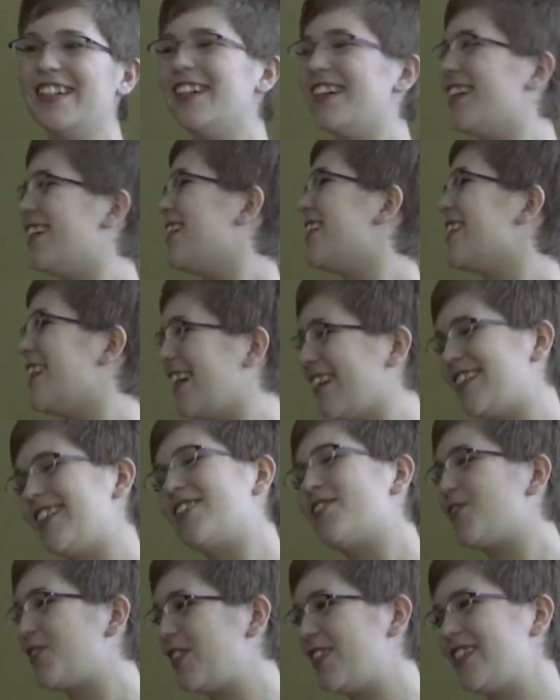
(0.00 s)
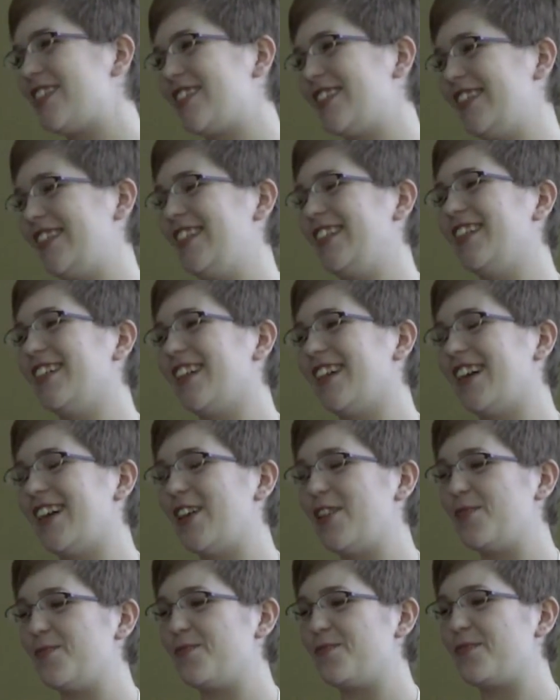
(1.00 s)
Thanks, that's very sweet.
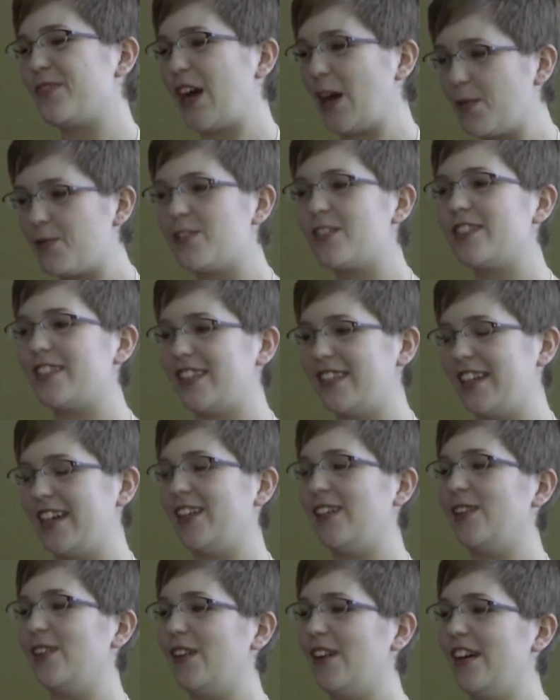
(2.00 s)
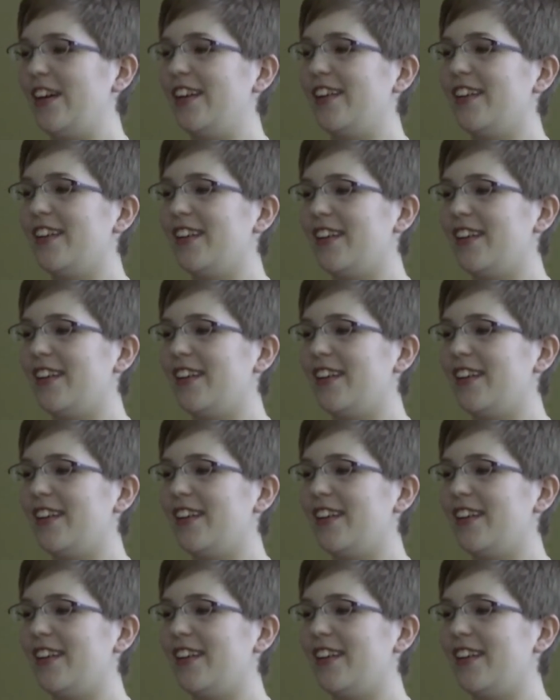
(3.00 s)
Um, I appreciate that a lot.